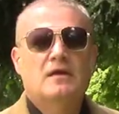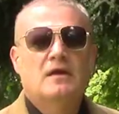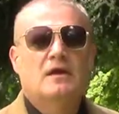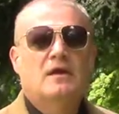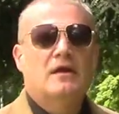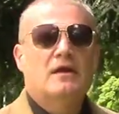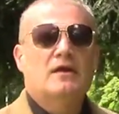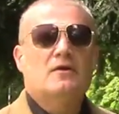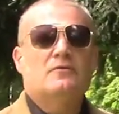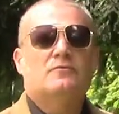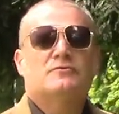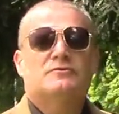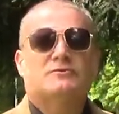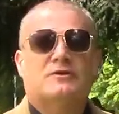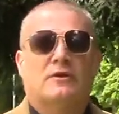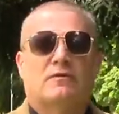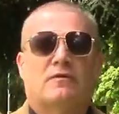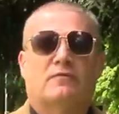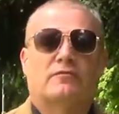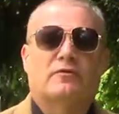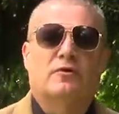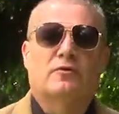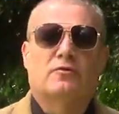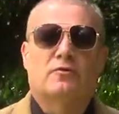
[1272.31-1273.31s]
He also,
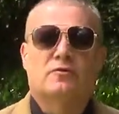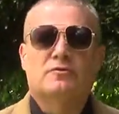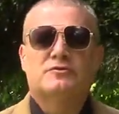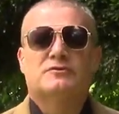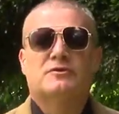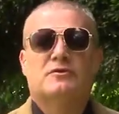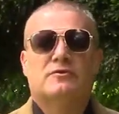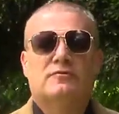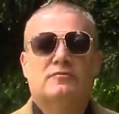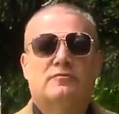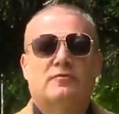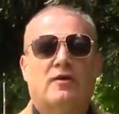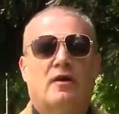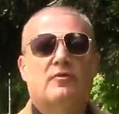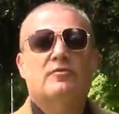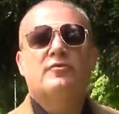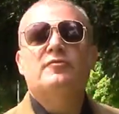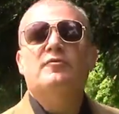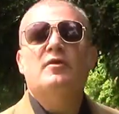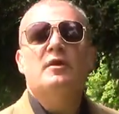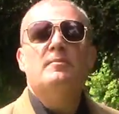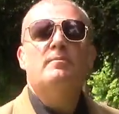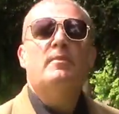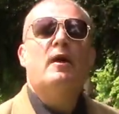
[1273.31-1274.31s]
of course, wrote
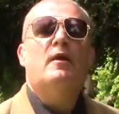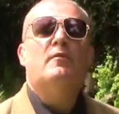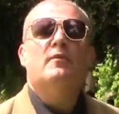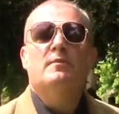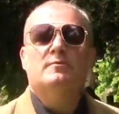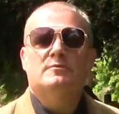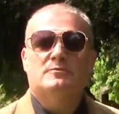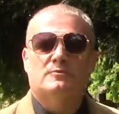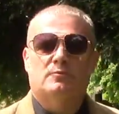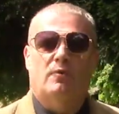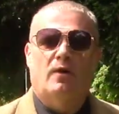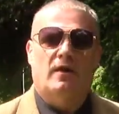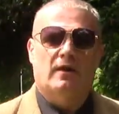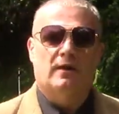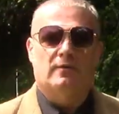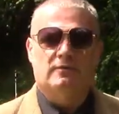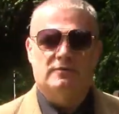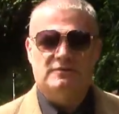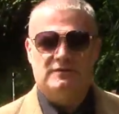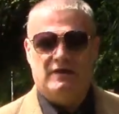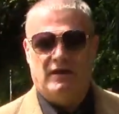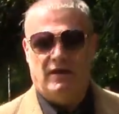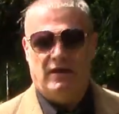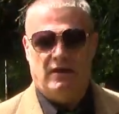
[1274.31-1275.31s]
three poems while he
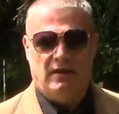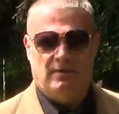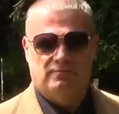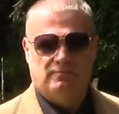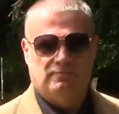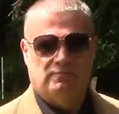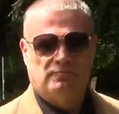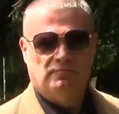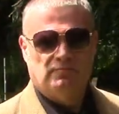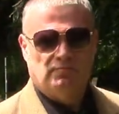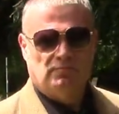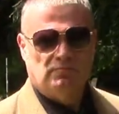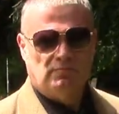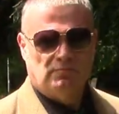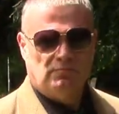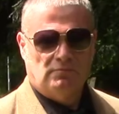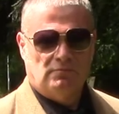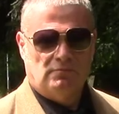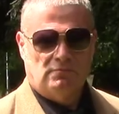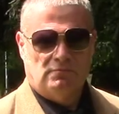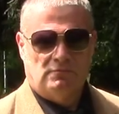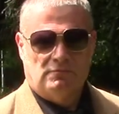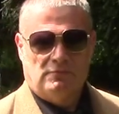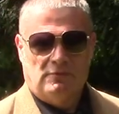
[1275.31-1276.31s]
was here.
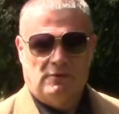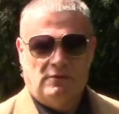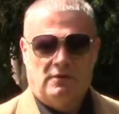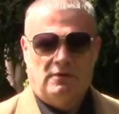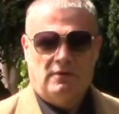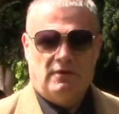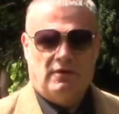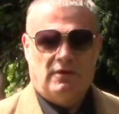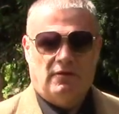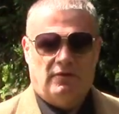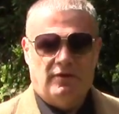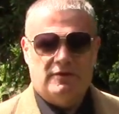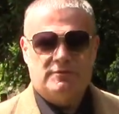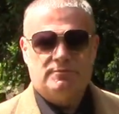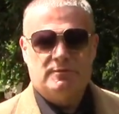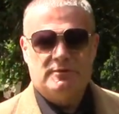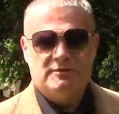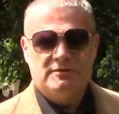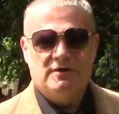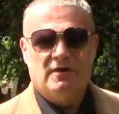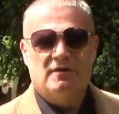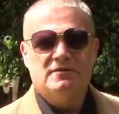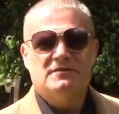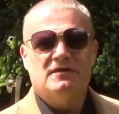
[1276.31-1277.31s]

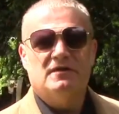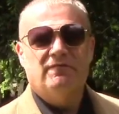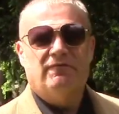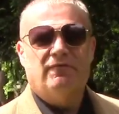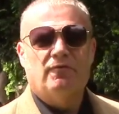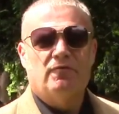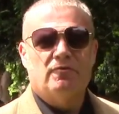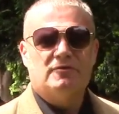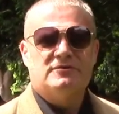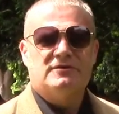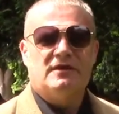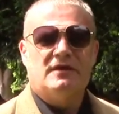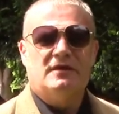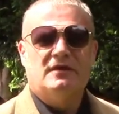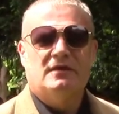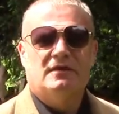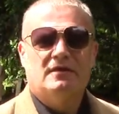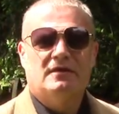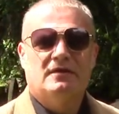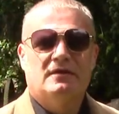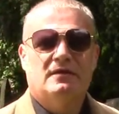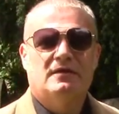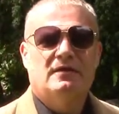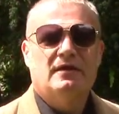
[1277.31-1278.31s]
Christmas 1940,
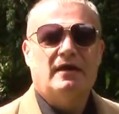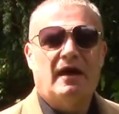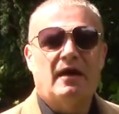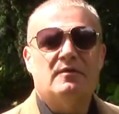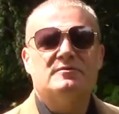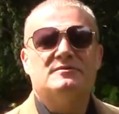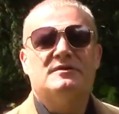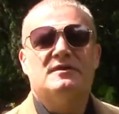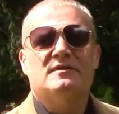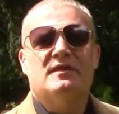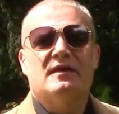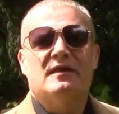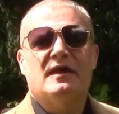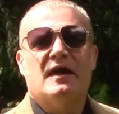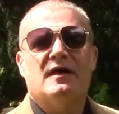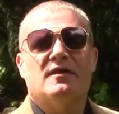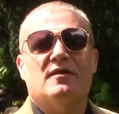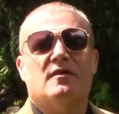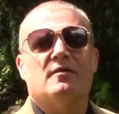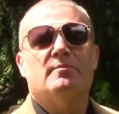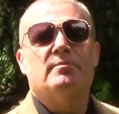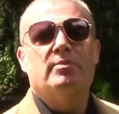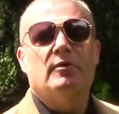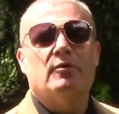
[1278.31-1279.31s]
Out in the Lane
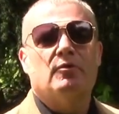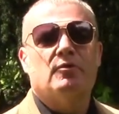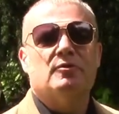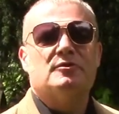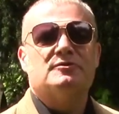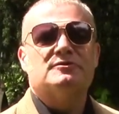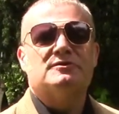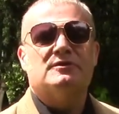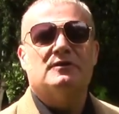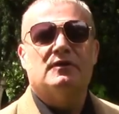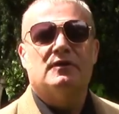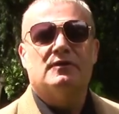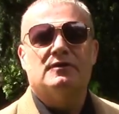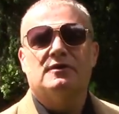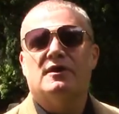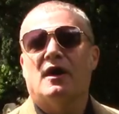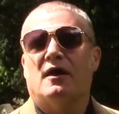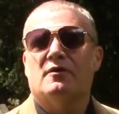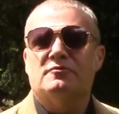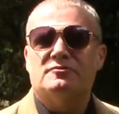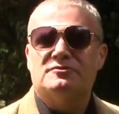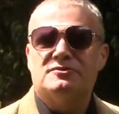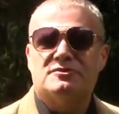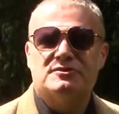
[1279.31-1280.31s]
I Pause, and
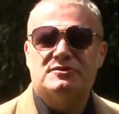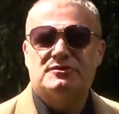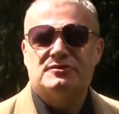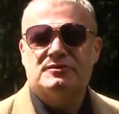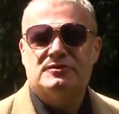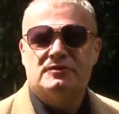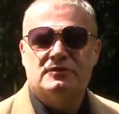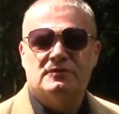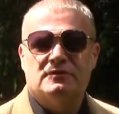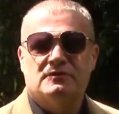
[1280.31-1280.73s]
Ghosts.